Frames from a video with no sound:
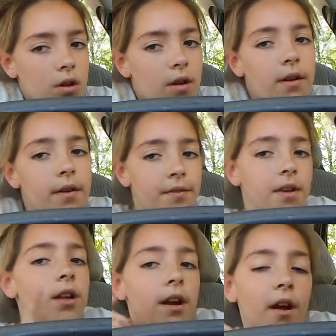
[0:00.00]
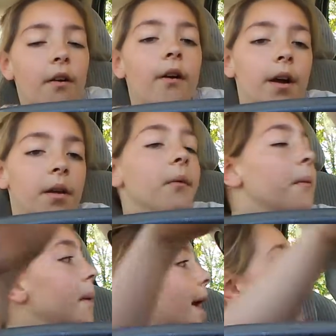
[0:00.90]
Okay, I figured out I.
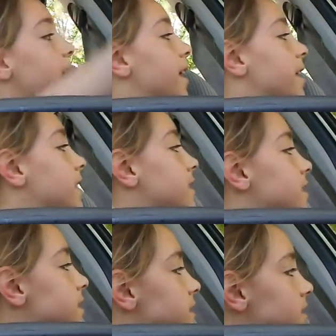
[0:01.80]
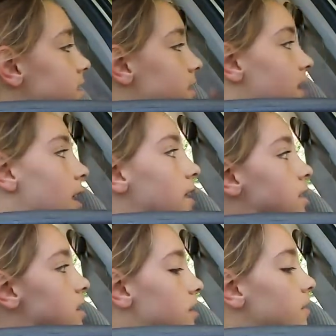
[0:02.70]

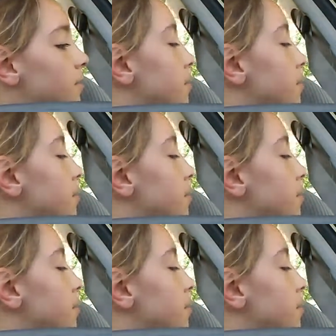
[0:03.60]
Okay, so.